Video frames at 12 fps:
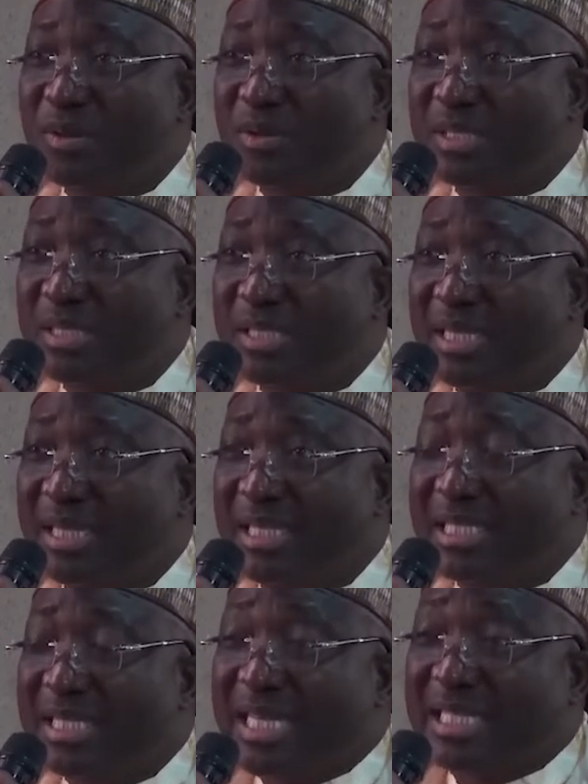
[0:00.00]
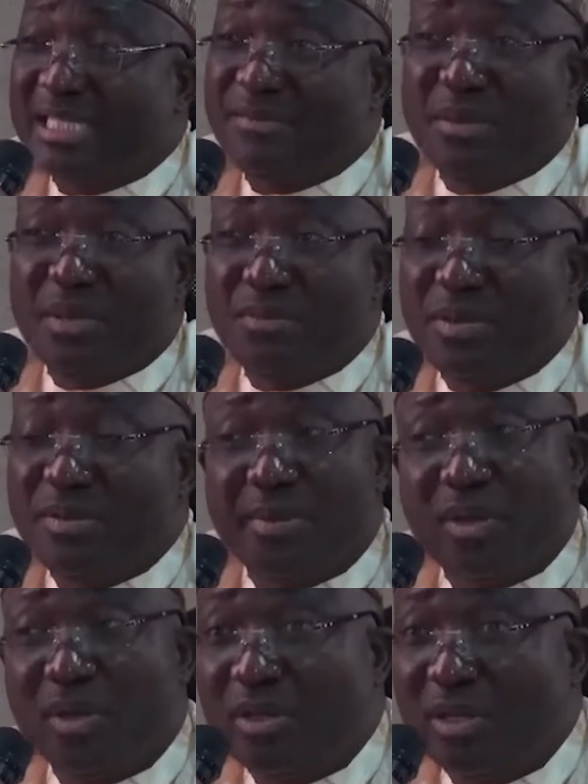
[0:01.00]
Because it's as if maybe you
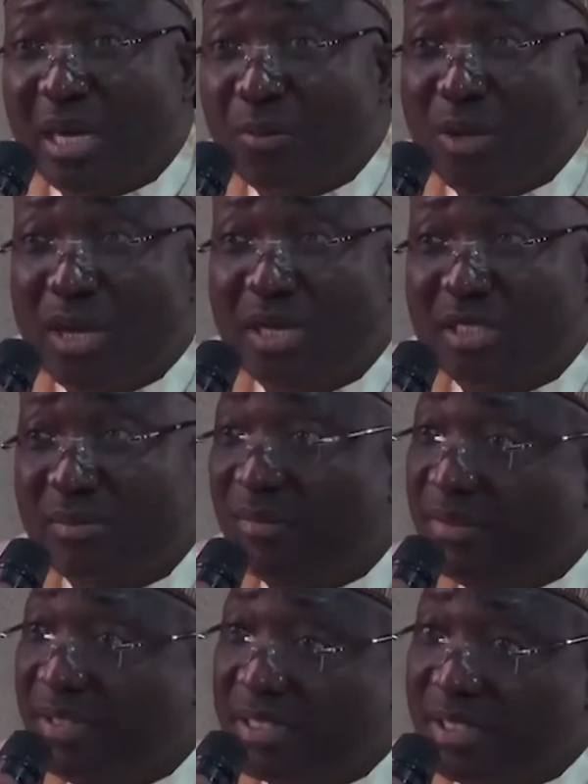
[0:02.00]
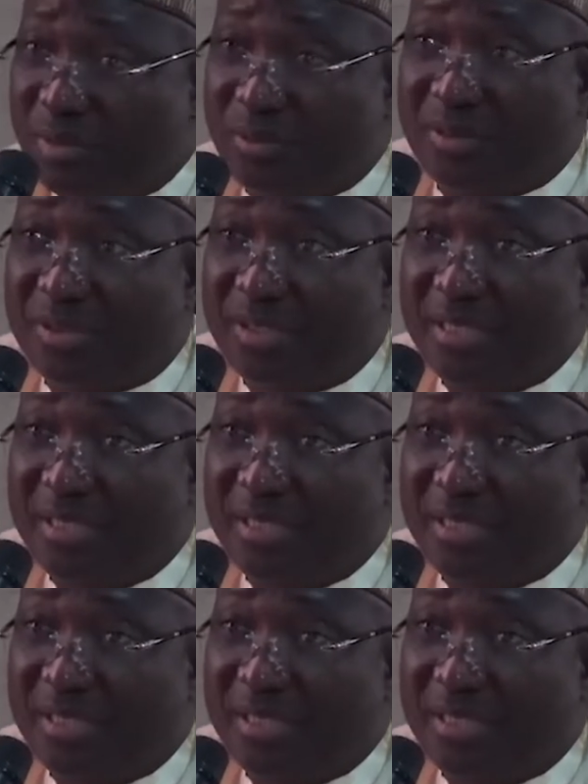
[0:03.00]
may not aware of some of these issues.